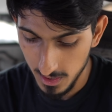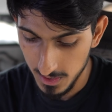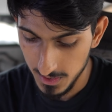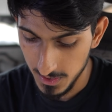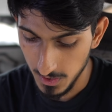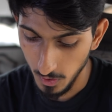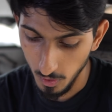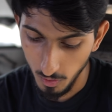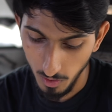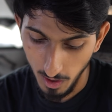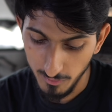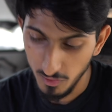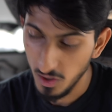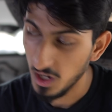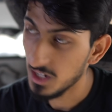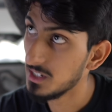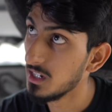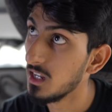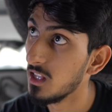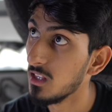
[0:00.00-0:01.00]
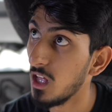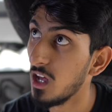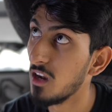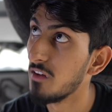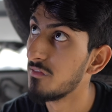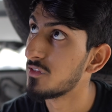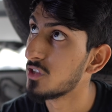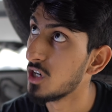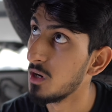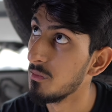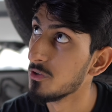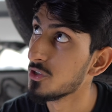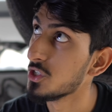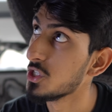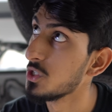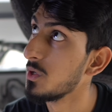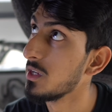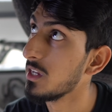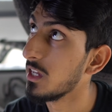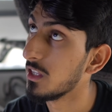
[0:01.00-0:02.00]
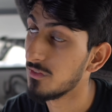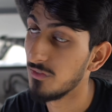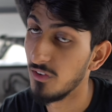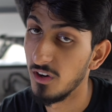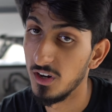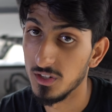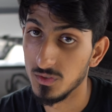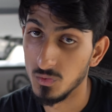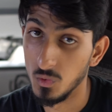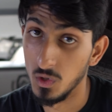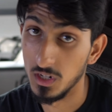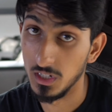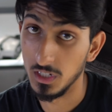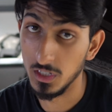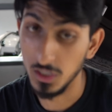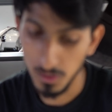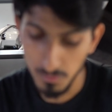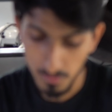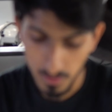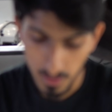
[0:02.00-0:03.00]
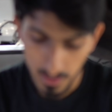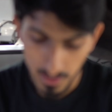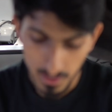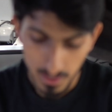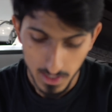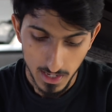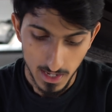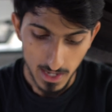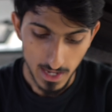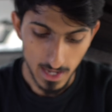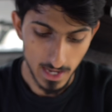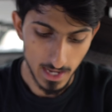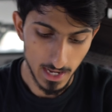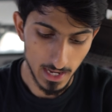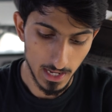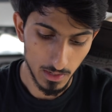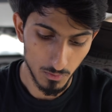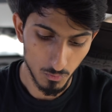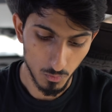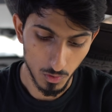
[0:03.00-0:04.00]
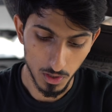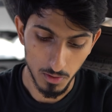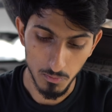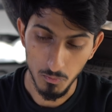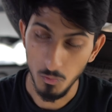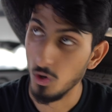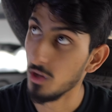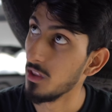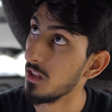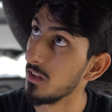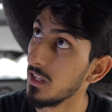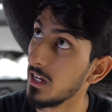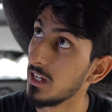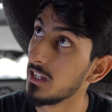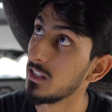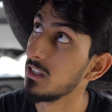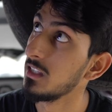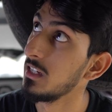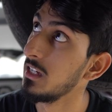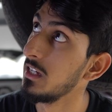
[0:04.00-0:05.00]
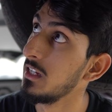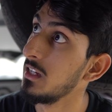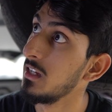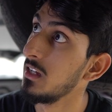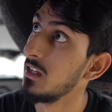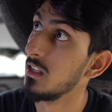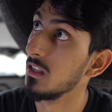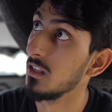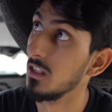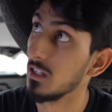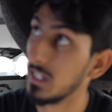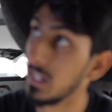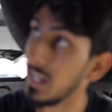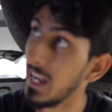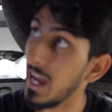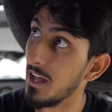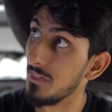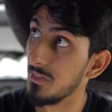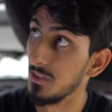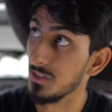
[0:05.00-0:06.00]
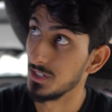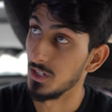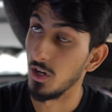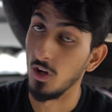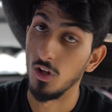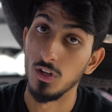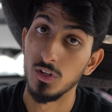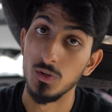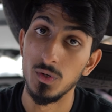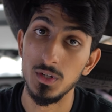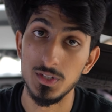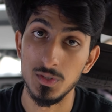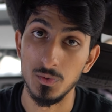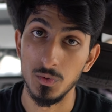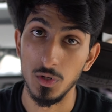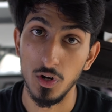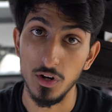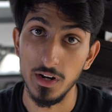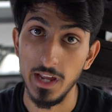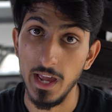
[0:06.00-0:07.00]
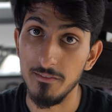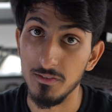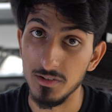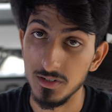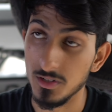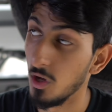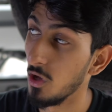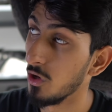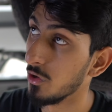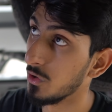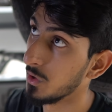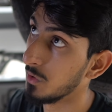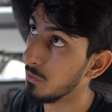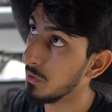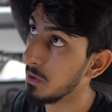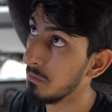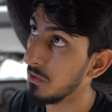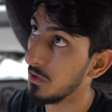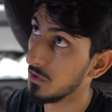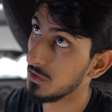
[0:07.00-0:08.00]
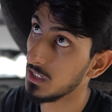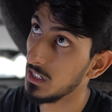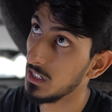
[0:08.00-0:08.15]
So I've already done a lot of troubleshooting as far as what it could be, and we're more than likely looking at the solenoids. We already have a solenoid rebuild